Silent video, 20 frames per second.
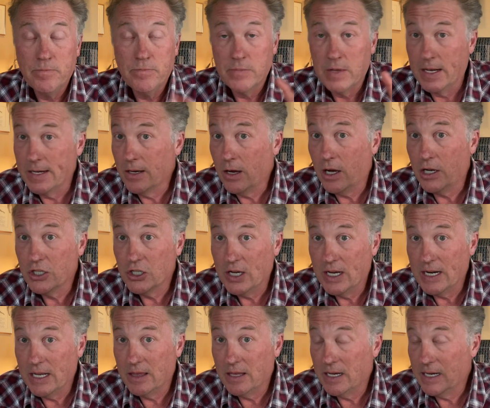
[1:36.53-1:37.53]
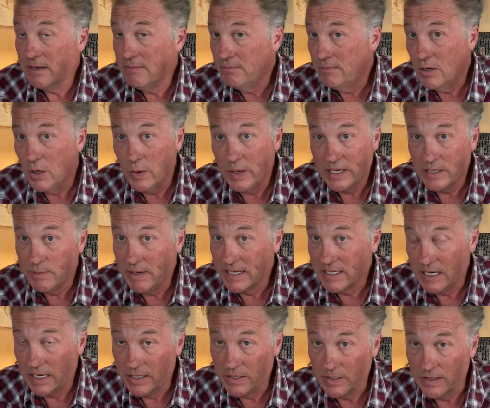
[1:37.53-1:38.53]
Doesn't cost you anything, no
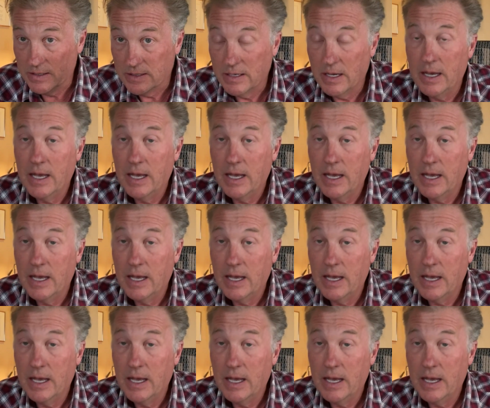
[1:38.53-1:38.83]
expectations.